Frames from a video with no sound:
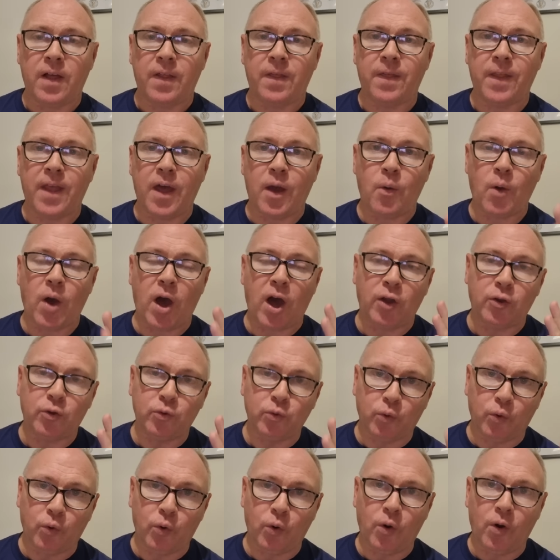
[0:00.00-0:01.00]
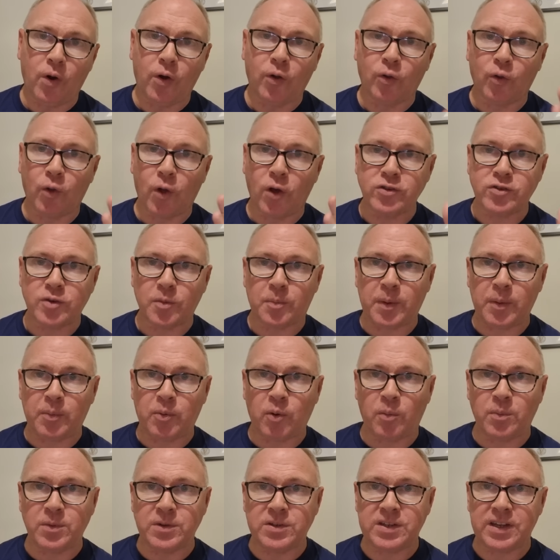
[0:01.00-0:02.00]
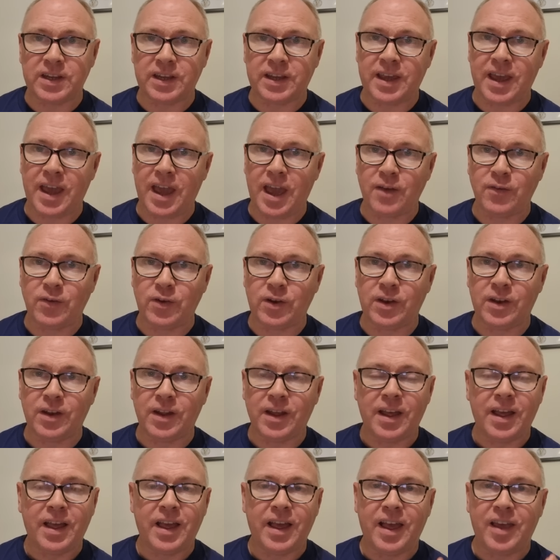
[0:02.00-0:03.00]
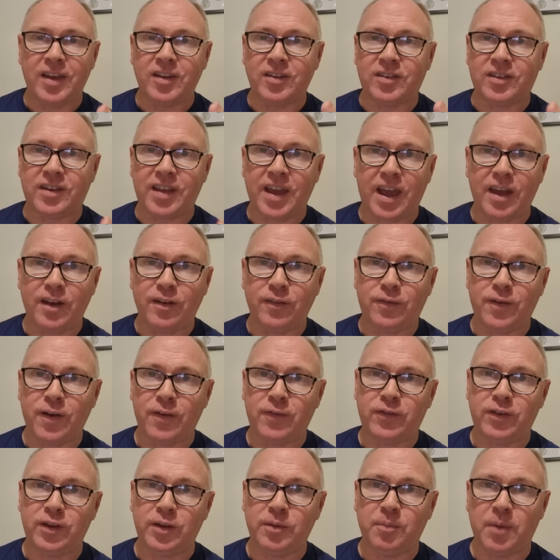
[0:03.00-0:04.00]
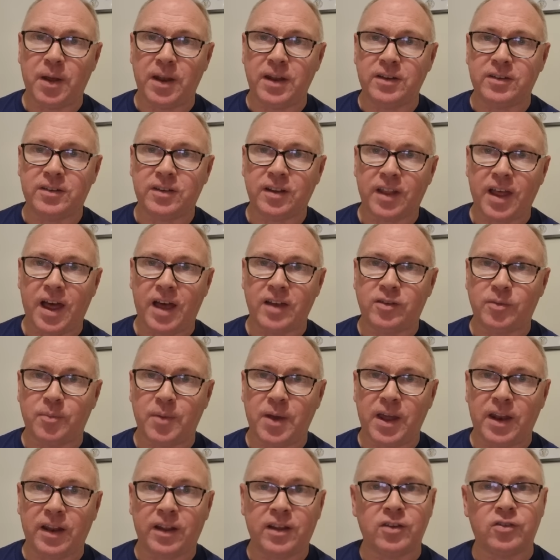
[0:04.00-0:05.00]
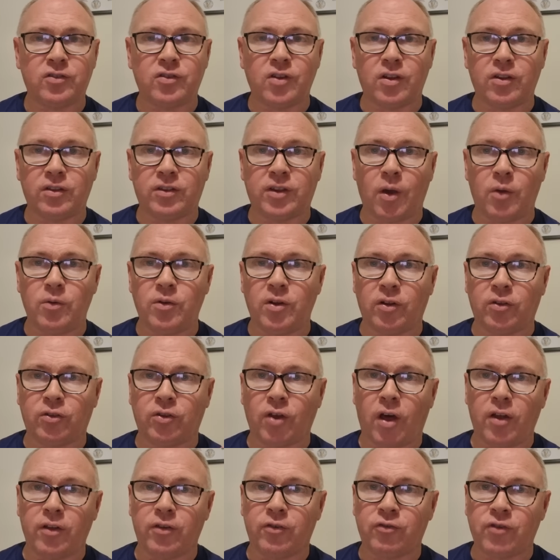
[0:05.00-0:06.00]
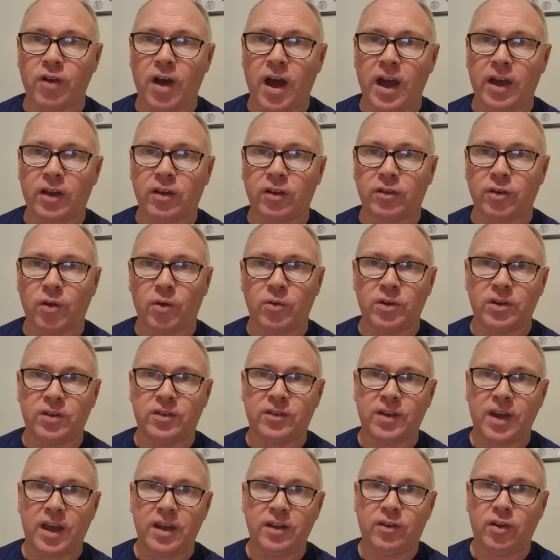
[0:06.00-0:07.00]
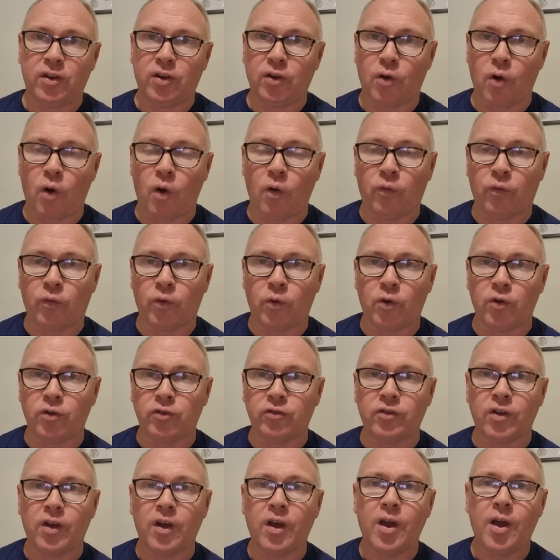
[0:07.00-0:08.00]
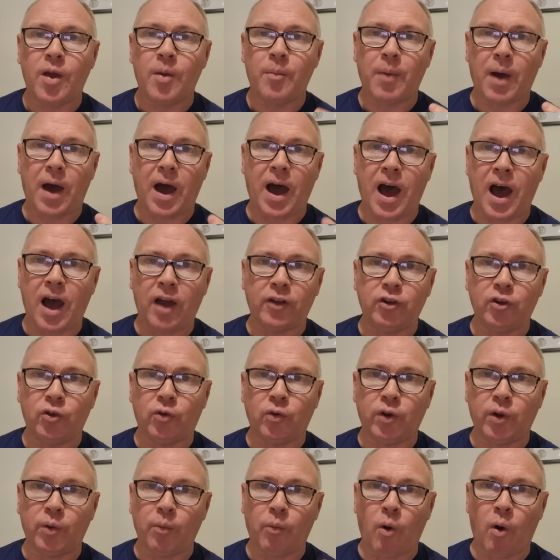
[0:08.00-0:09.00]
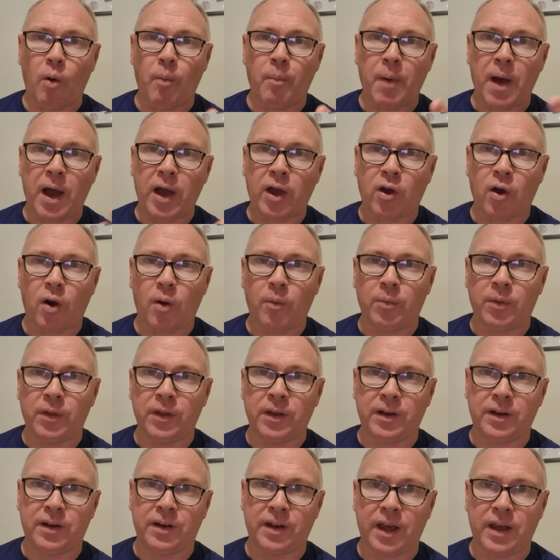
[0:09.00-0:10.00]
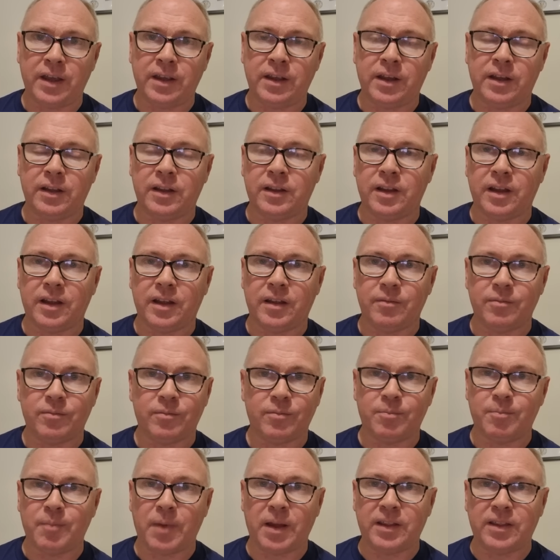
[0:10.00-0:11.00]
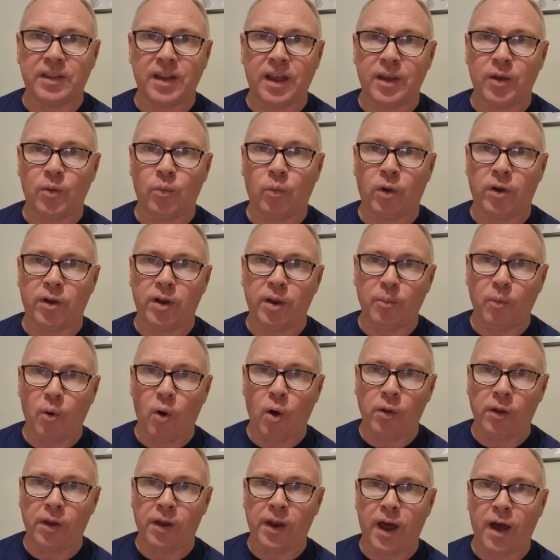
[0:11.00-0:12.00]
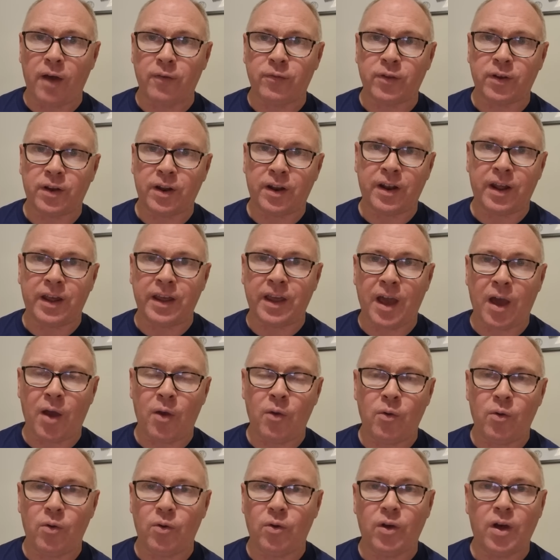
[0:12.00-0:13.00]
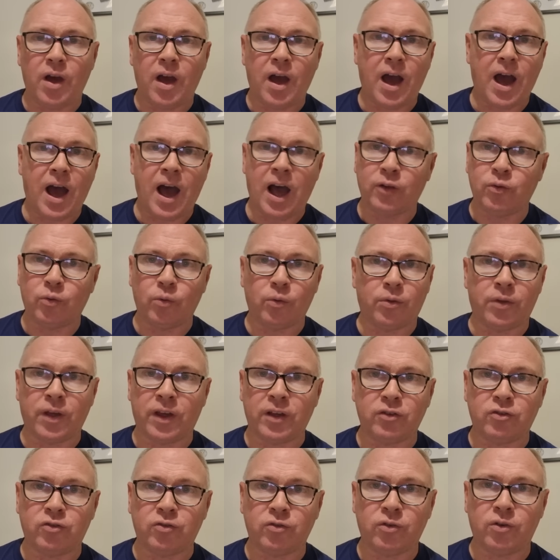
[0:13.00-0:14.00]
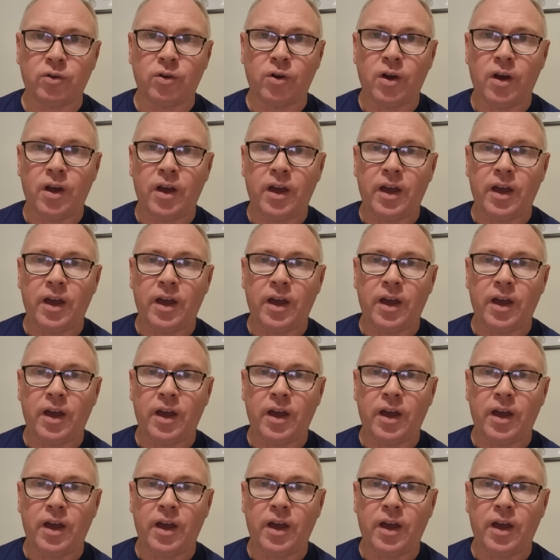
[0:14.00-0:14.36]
Now, I know lots of people have been saying, Kevin, it's 10-15 minutes to Las Americas down a dirt track or down the side of the golf course, but are you going to walk back up there at night, midnight, 1 in the morning after a night out? I don't think so.